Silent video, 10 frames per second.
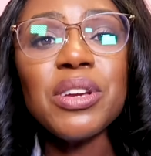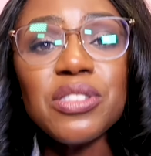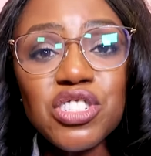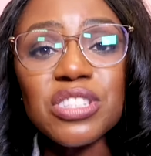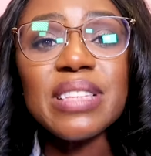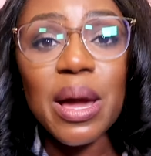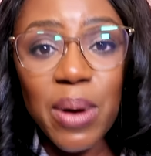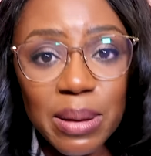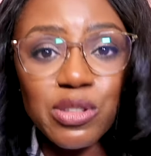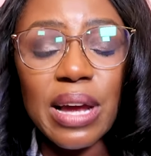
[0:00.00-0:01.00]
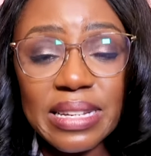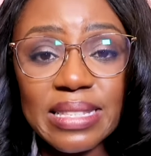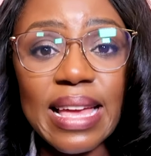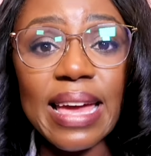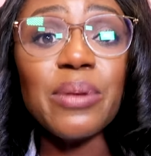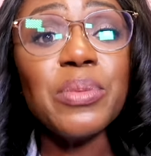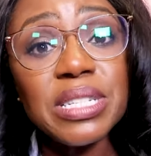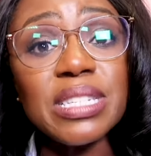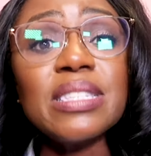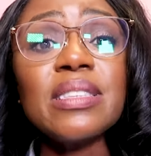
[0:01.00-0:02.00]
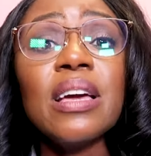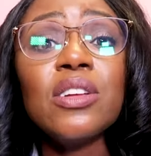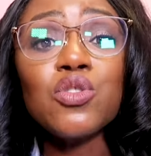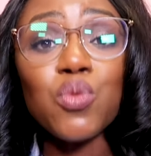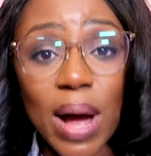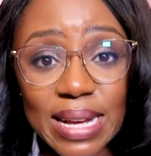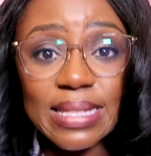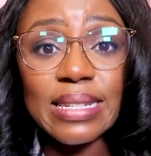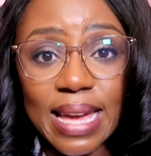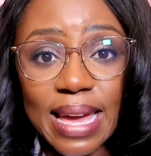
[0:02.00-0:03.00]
but you just get what I'm trying to say, which is twice a